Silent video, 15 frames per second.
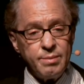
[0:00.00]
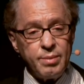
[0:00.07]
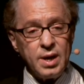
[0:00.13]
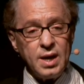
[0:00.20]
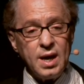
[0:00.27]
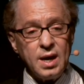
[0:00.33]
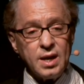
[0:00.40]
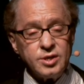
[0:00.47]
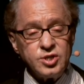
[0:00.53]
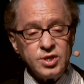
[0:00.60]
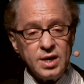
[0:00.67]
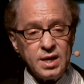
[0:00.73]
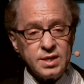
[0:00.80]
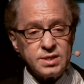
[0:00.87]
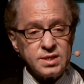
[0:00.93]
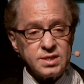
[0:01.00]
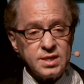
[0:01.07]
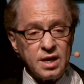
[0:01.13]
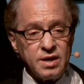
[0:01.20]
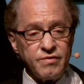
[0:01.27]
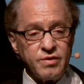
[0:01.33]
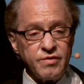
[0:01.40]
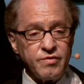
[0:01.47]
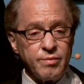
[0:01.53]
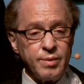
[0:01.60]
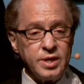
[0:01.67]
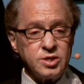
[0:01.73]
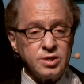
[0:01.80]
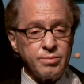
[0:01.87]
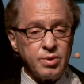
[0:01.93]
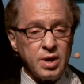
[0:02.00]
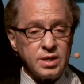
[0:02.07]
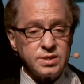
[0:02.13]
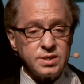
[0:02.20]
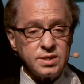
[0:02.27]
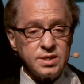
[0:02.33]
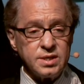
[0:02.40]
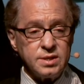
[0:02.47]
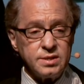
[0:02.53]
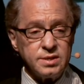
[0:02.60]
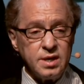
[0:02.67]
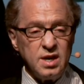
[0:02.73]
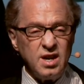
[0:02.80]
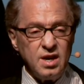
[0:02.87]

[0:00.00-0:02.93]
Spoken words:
biology as a set of information processes.